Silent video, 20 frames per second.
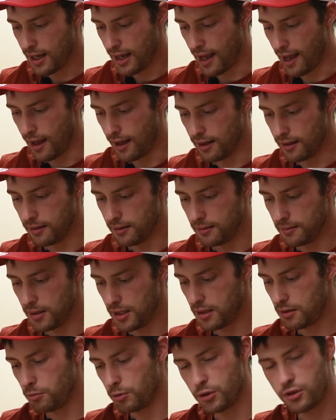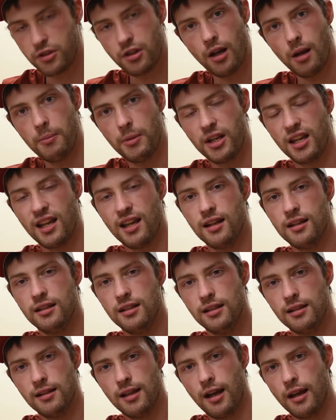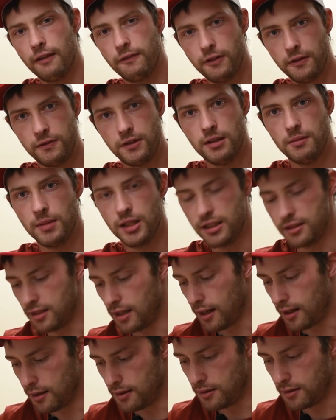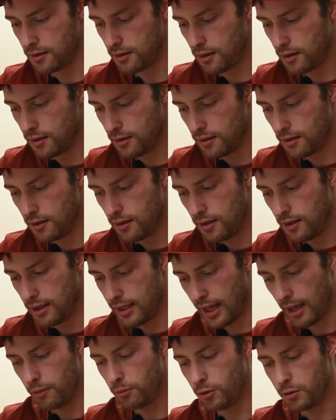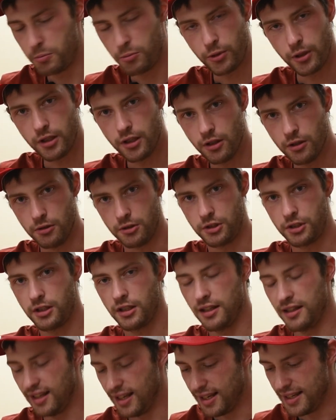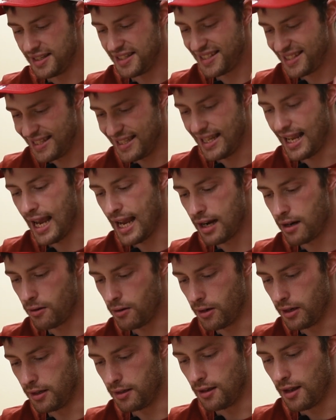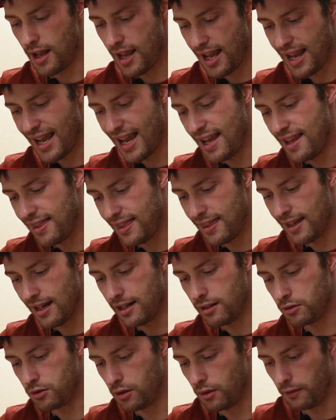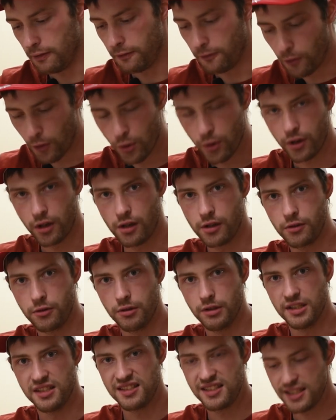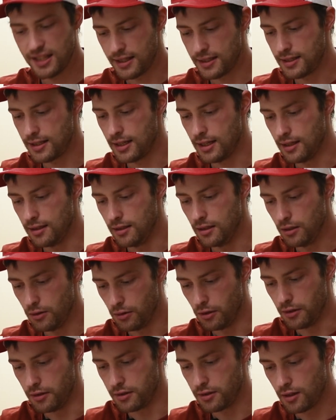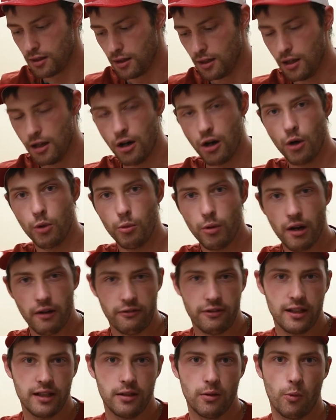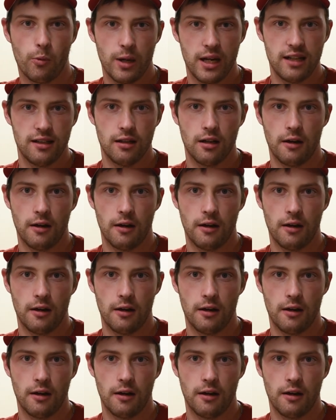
And it would stop again in like 15 milliseconds that would produce a staggering 8,416 newtons, or roughly the weight